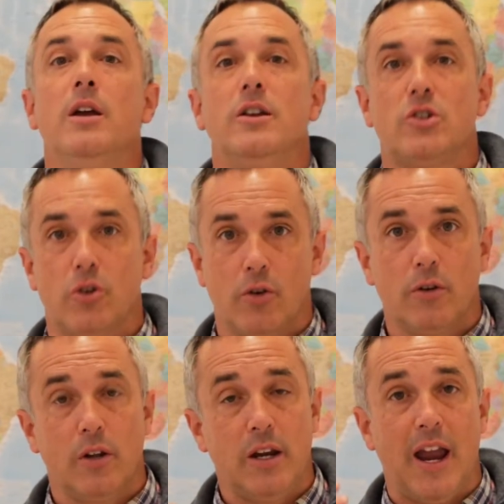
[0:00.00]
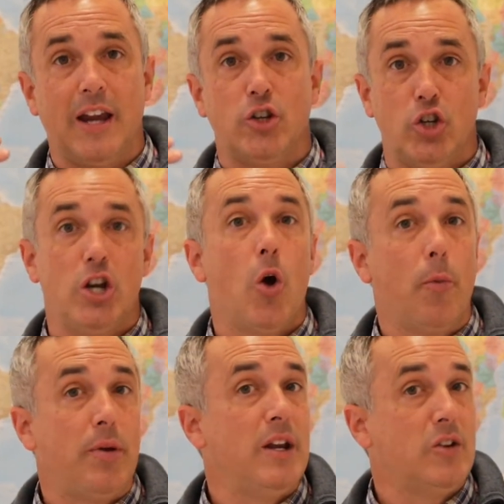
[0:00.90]
is certainly a
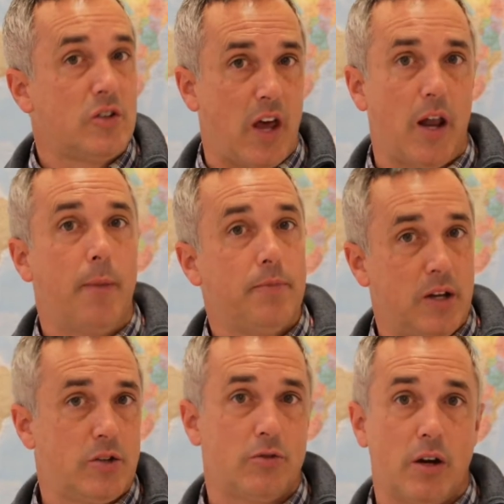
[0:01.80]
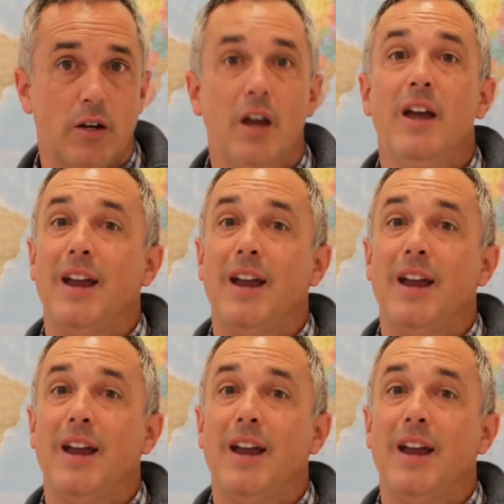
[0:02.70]
GOP set-up district.